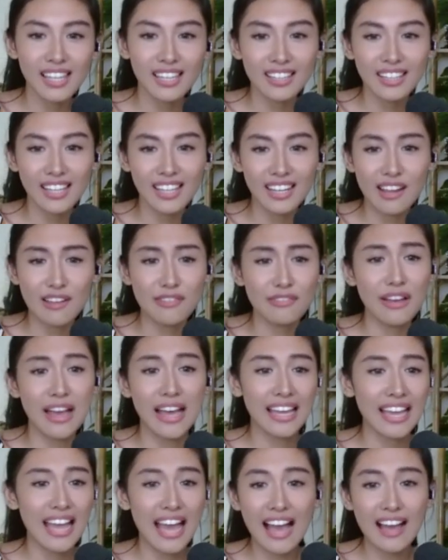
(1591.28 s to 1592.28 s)
then if
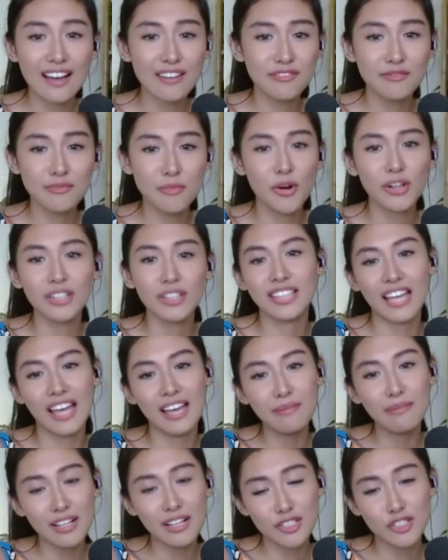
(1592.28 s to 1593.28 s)
I have more
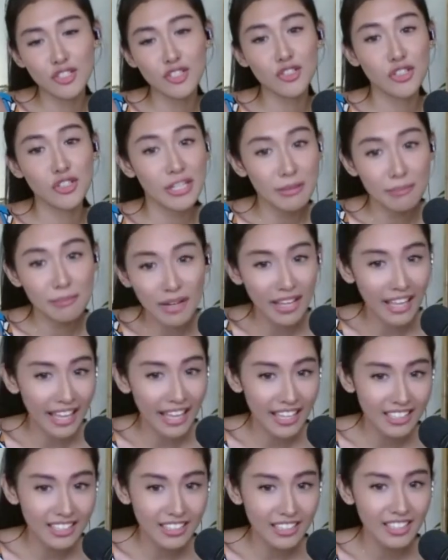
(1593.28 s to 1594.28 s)
time, I'll stream
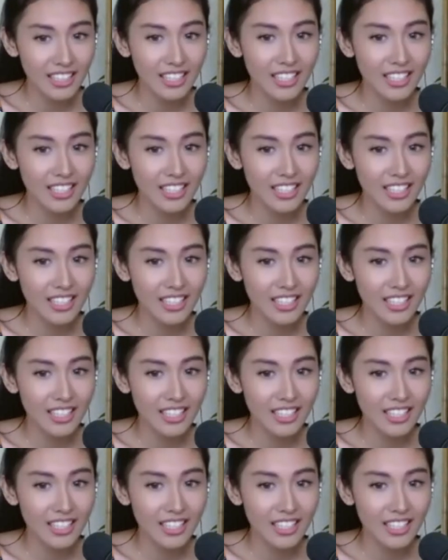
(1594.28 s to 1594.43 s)
again,